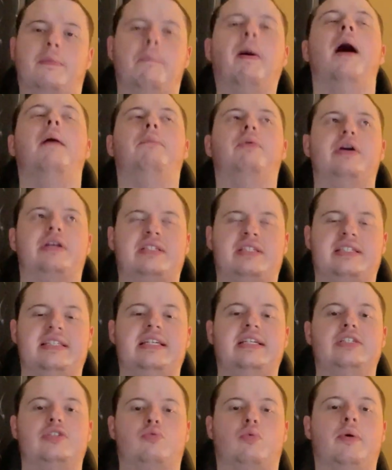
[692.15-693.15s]
public
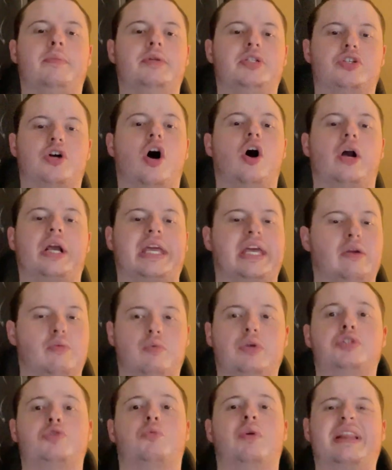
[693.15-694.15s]
sees Women Talking and
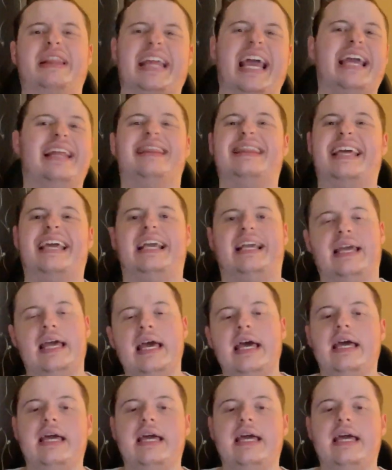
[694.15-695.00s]
which one they think